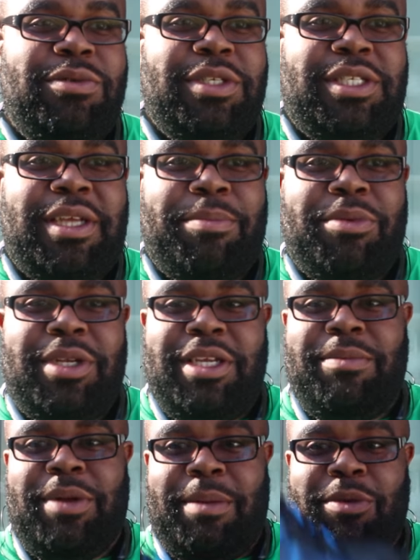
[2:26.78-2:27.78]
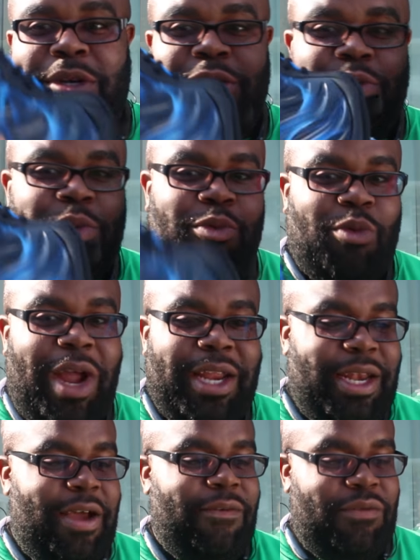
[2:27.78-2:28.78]
do it separately, but I'm gonna do it
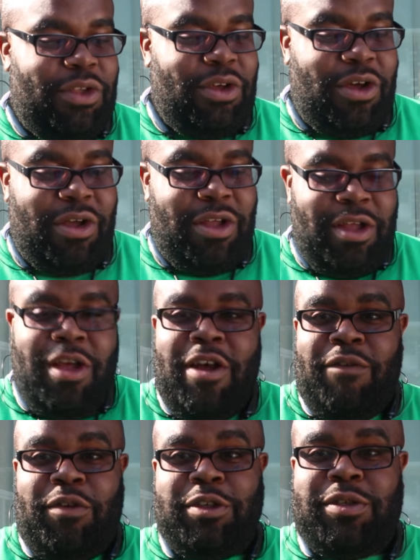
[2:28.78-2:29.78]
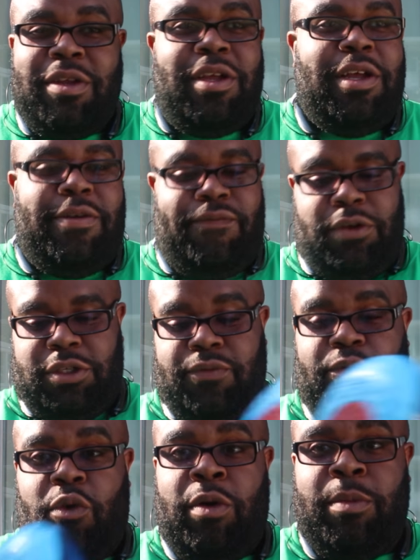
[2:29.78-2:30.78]
right now for y'all. First
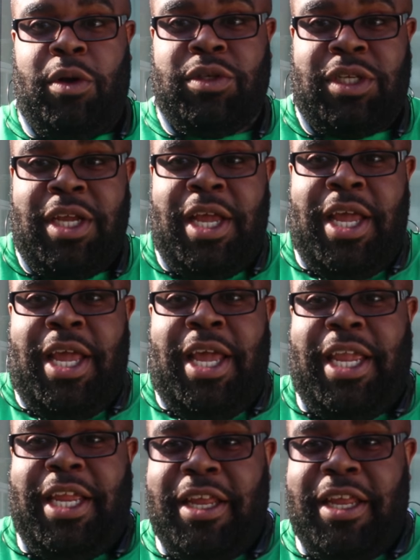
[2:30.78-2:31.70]
and foremost, he